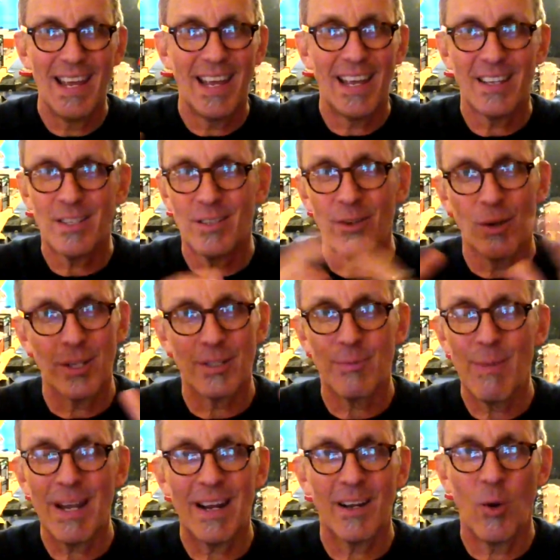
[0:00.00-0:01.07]
it's
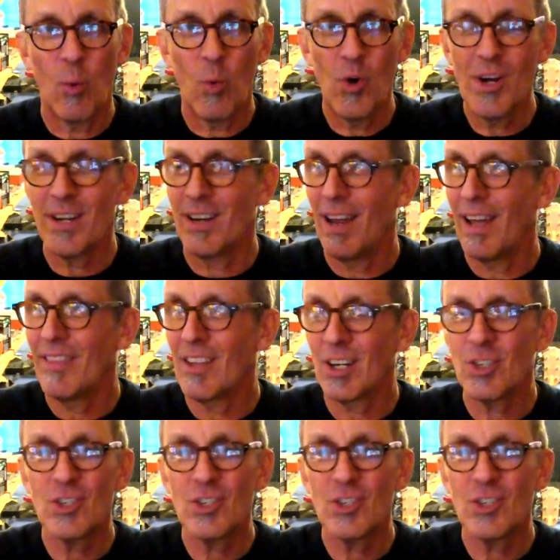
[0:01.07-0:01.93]
made out of wood, and the